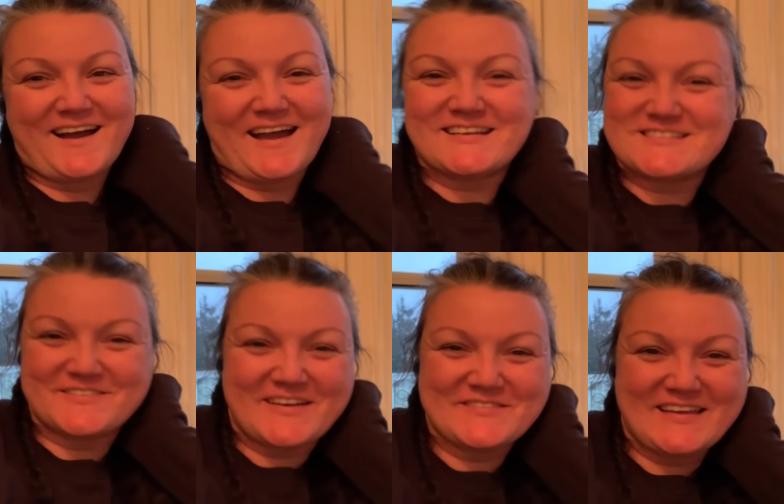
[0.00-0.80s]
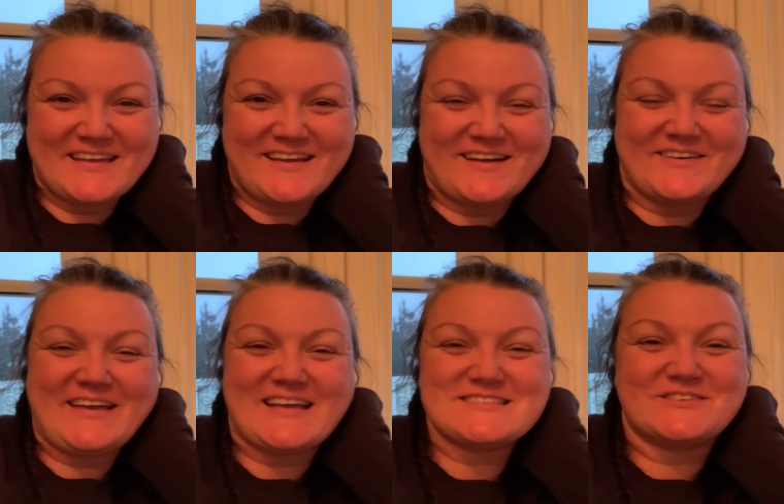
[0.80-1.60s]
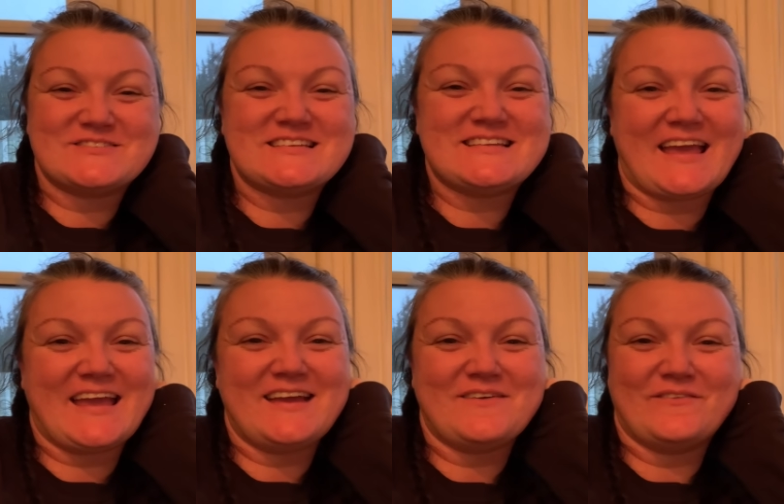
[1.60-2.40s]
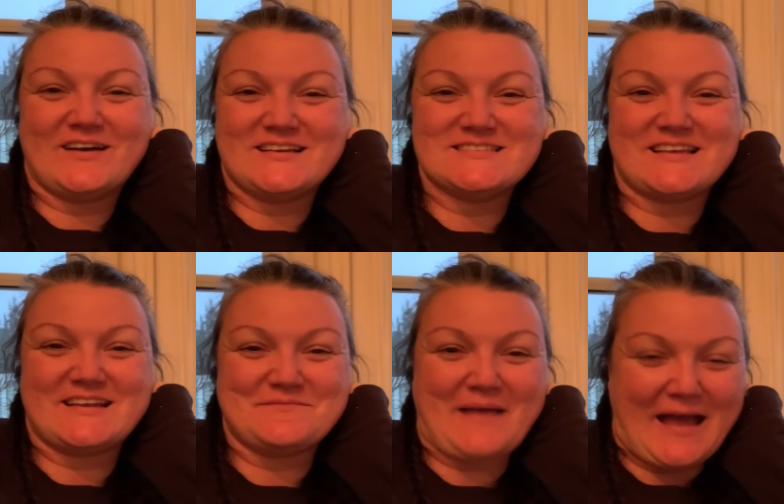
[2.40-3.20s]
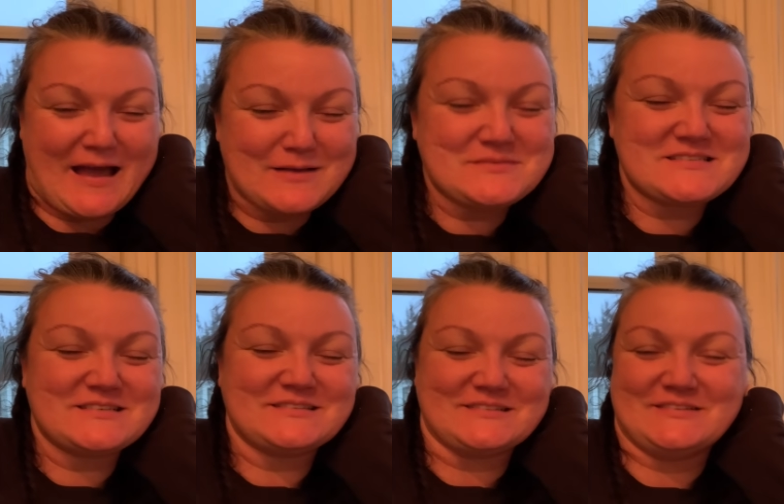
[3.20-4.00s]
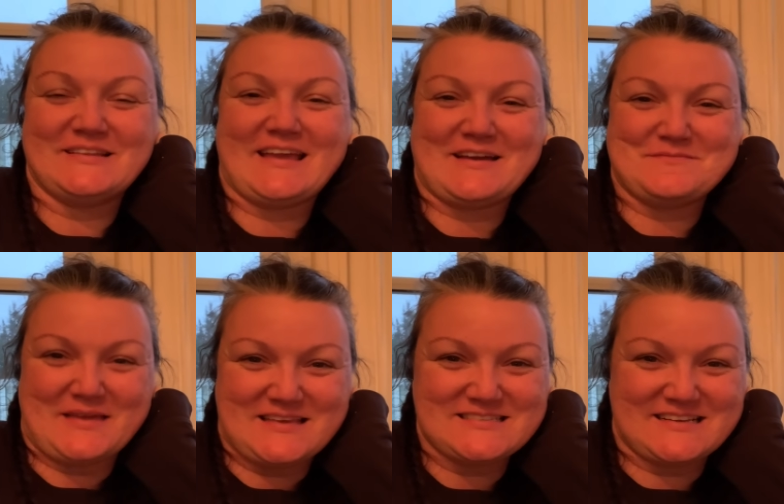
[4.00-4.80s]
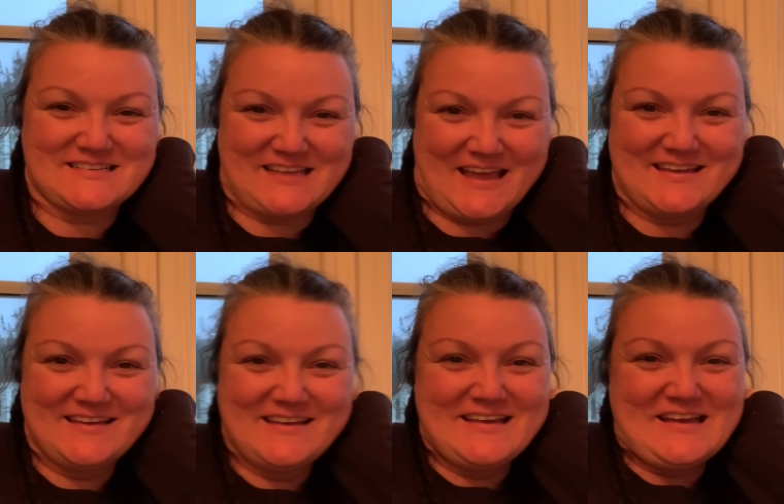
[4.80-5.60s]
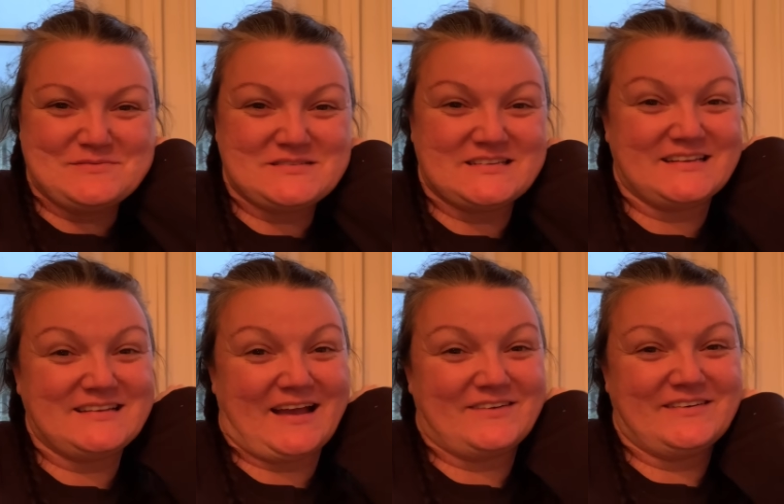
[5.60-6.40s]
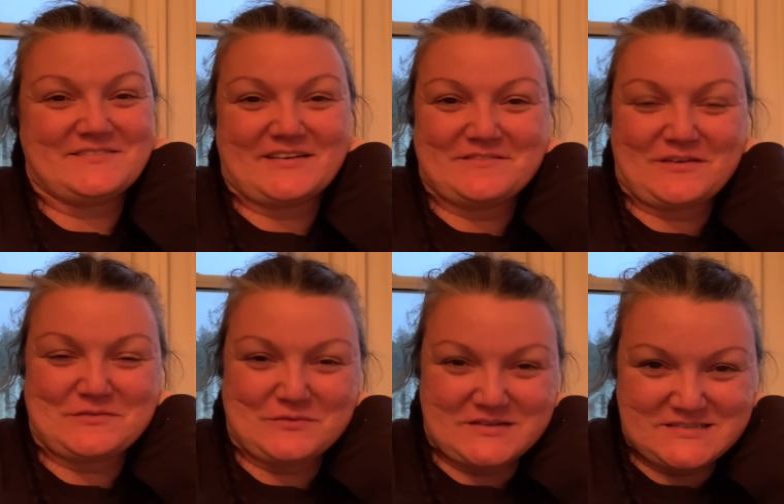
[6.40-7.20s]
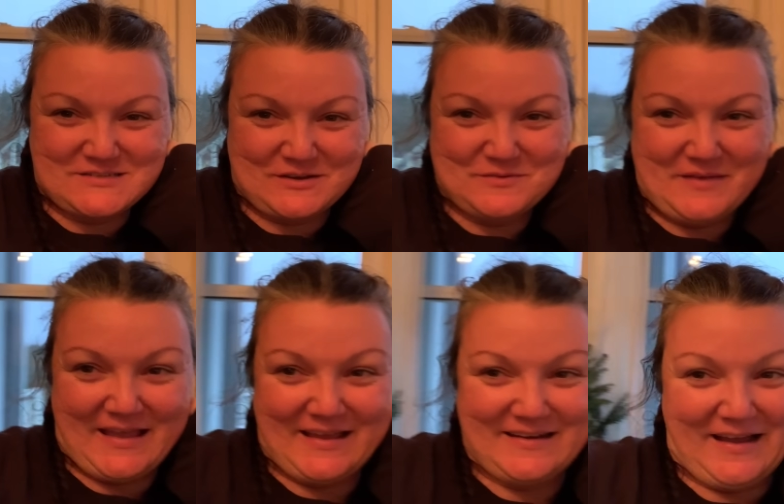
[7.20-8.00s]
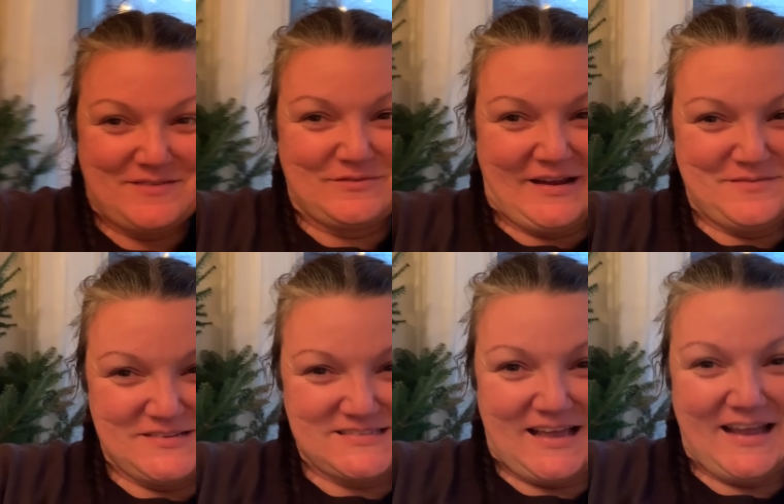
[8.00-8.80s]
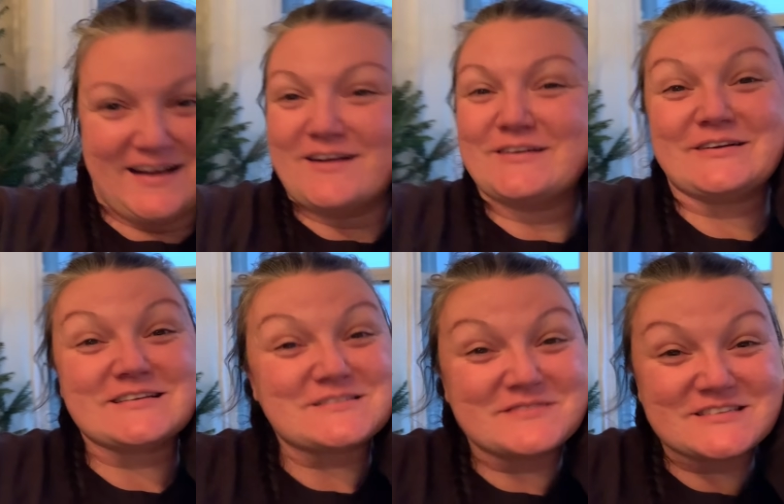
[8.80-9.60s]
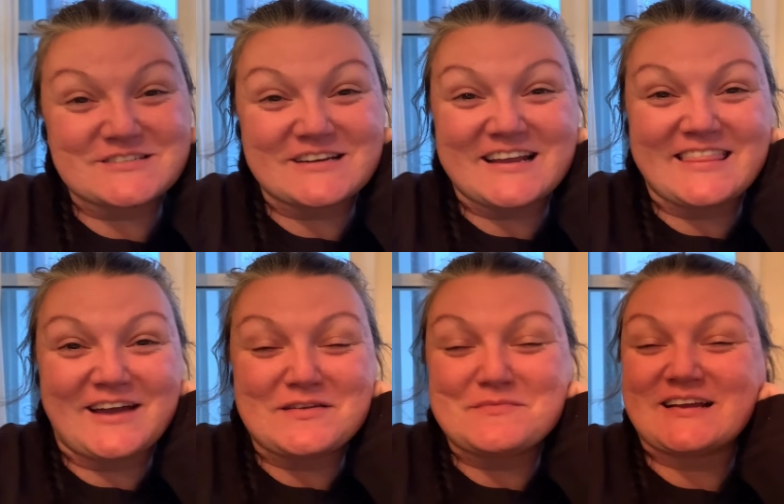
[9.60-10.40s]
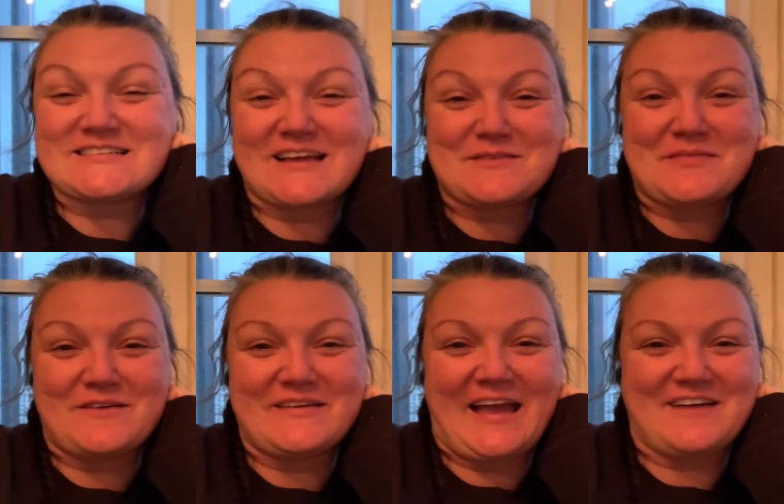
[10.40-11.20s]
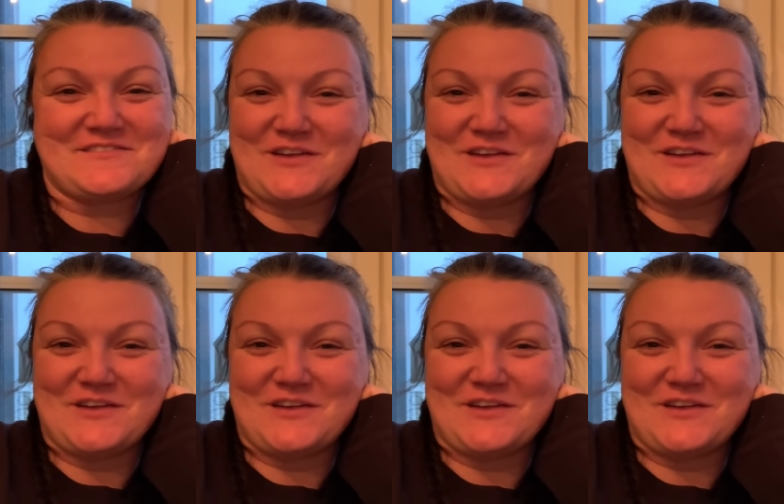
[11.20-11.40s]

Hi YouTube family. Okay, so today was an absolutely amazing day. I'm sitting now in front of our wood stove and I'm right beside our Christmas tree that we picked up that we have